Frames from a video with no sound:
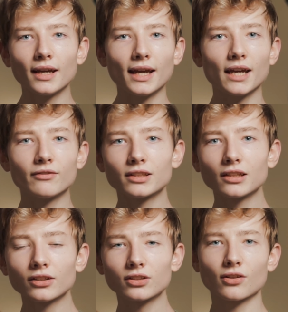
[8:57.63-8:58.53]
have it
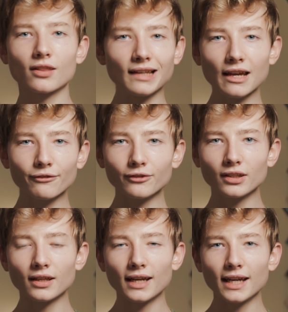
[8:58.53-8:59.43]
look to the left,
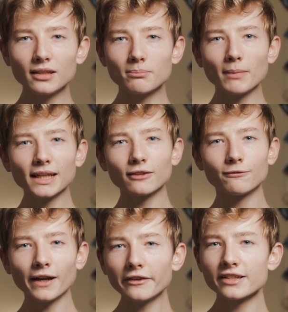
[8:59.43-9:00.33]
and make it
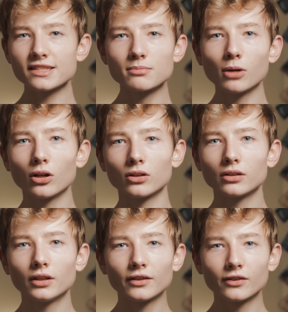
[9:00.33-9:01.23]
very small,
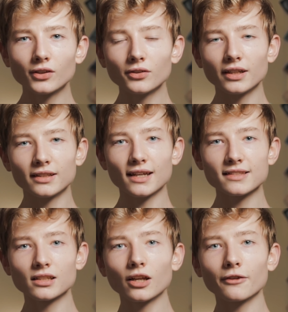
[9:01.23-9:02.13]
so it has
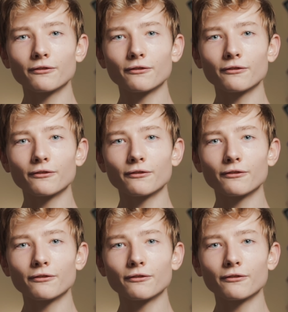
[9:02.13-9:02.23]
a lot of